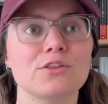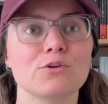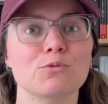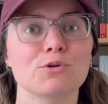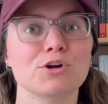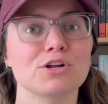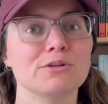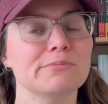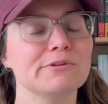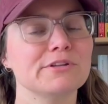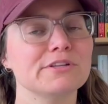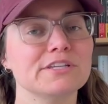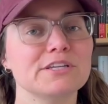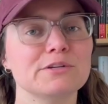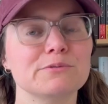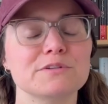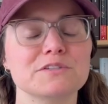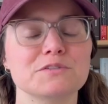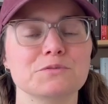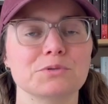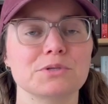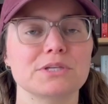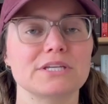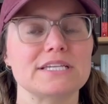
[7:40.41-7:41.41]
The world building
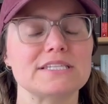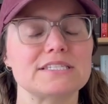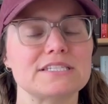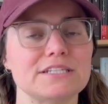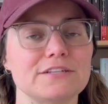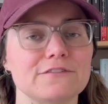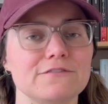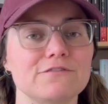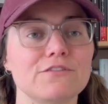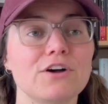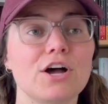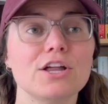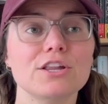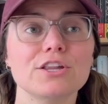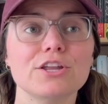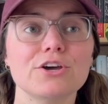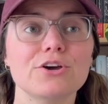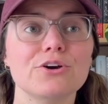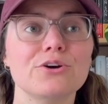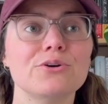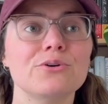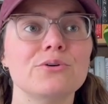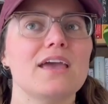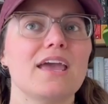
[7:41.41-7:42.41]
was really easy to
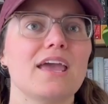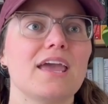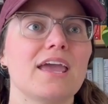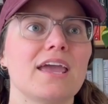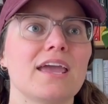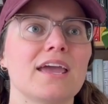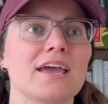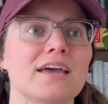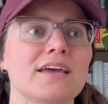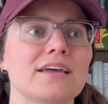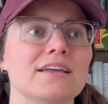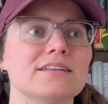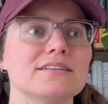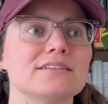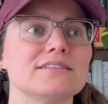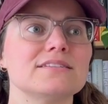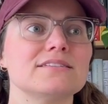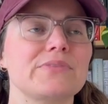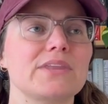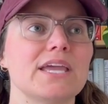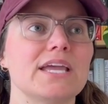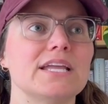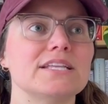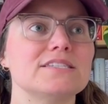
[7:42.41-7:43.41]
follow,
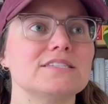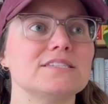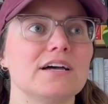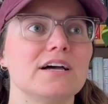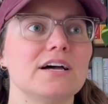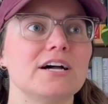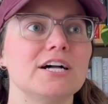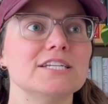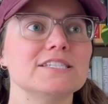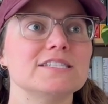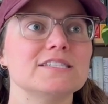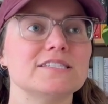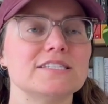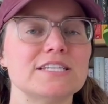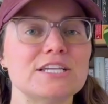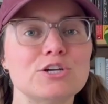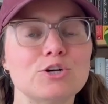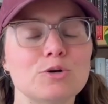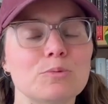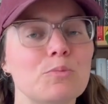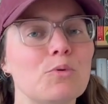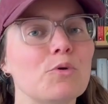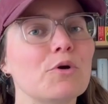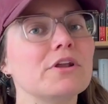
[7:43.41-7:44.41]
and it's a
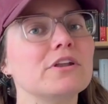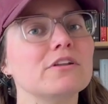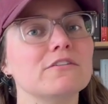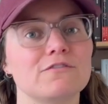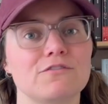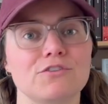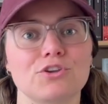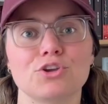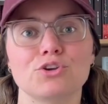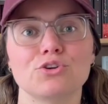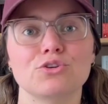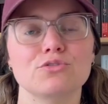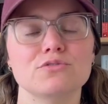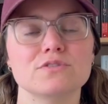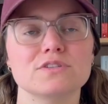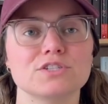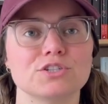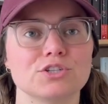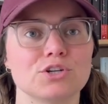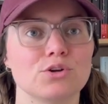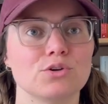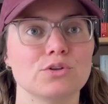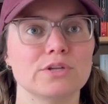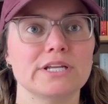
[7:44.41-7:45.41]
single point of view,
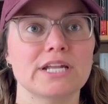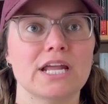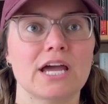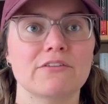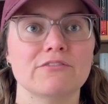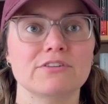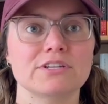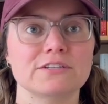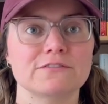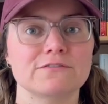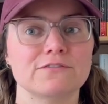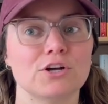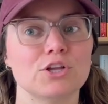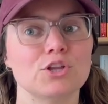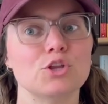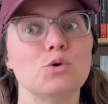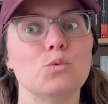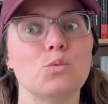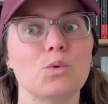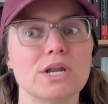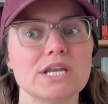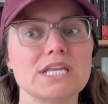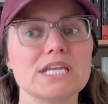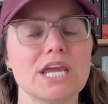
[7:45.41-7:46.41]
so you're only having to follow
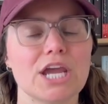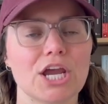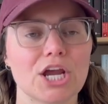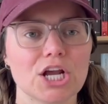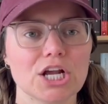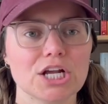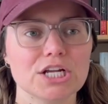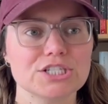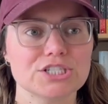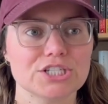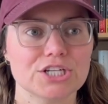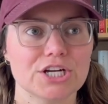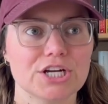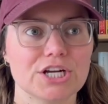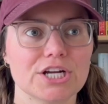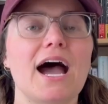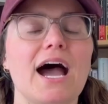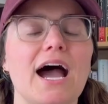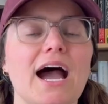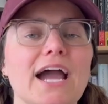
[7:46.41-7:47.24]
one character.